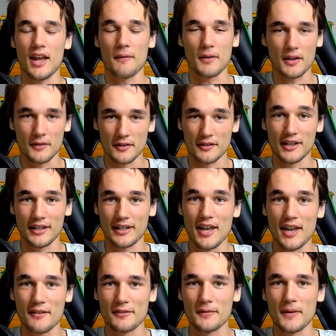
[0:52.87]
I'm going to be really
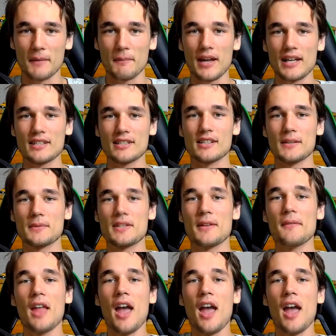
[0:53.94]
keen for my pay slips.